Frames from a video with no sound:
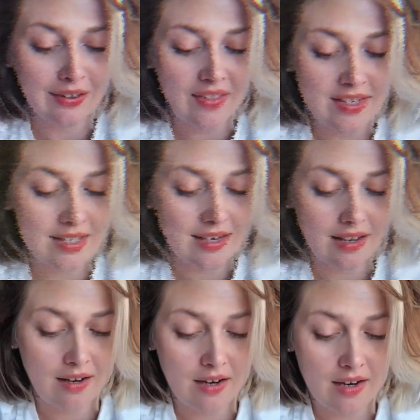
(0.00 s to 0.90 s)
Okay, this is
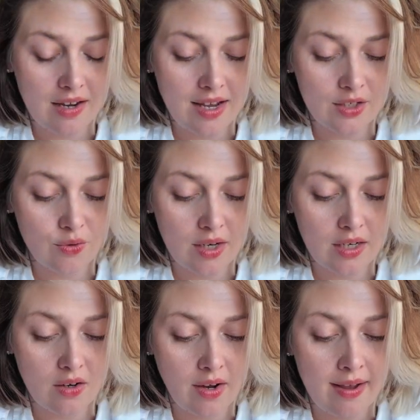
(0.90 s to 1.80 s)
getting
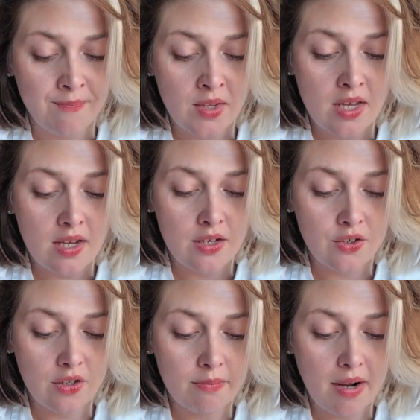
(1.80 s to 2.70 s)
X-rated. Okay,
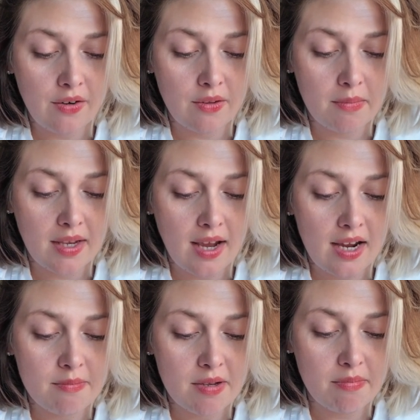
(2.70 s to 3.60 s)
you're better than me.
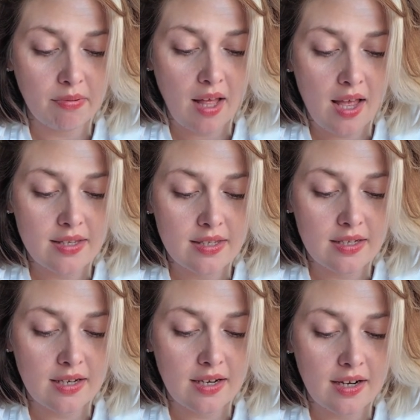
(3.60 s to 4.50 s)
I'd be
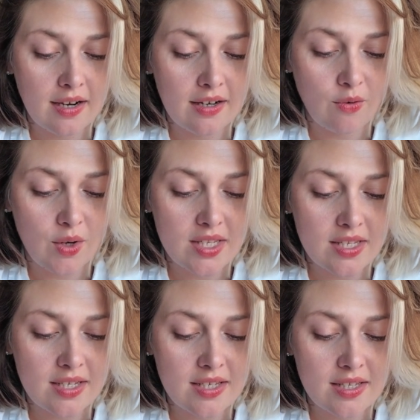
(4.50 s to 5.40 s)
blasting
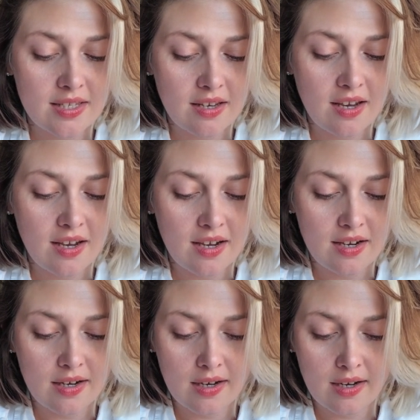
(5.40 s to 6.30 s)
noises.
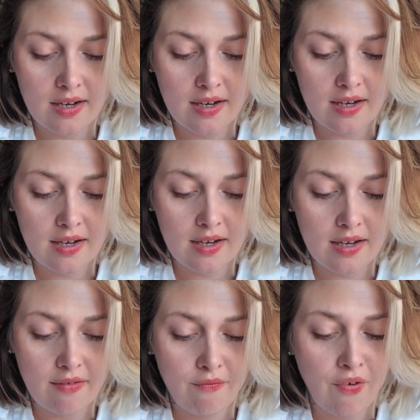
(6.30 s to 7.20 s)

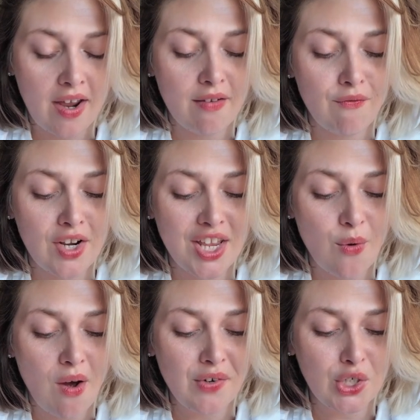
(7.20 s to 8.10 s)
Find a
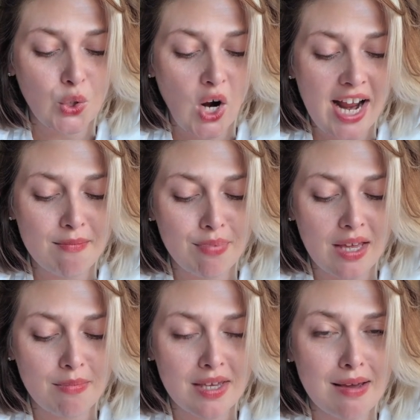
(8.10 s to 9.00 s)
video of a crying
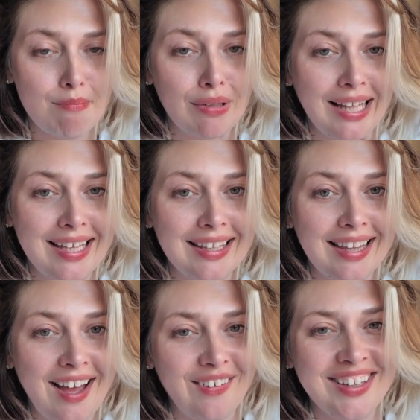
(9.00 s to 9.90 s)
baby and play it
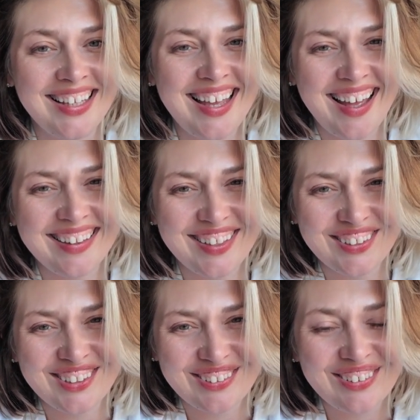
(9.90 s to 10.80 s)
loudly at
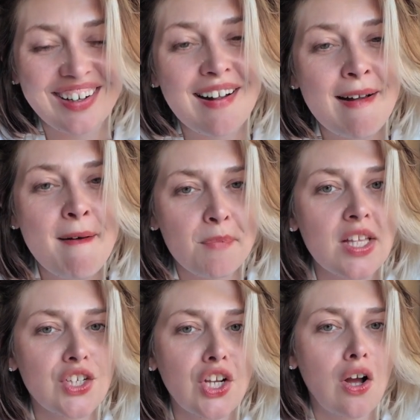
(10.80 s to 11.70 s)
their door.
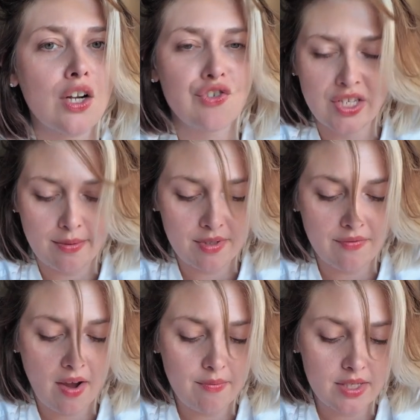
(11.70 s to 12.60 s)
That's a good
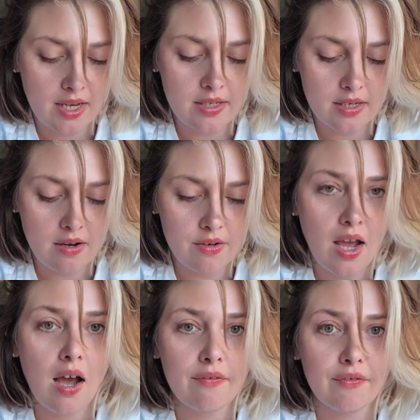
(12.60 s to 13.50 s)
contraceptive. I would say so.
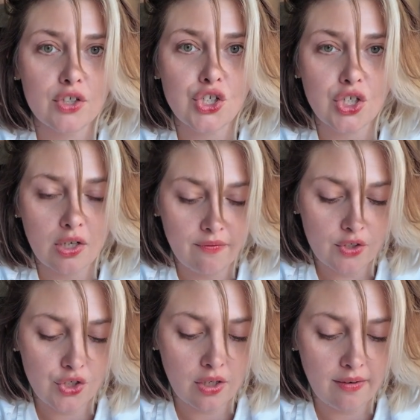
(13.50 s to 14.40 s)
Yeah, for sure,
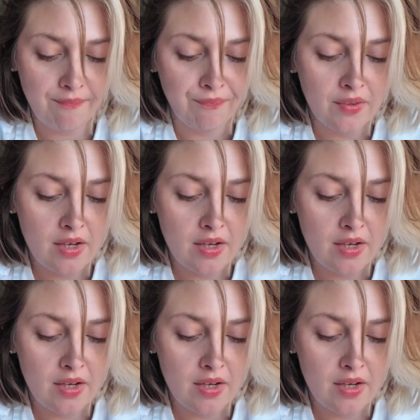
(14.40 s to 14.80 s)
for sure.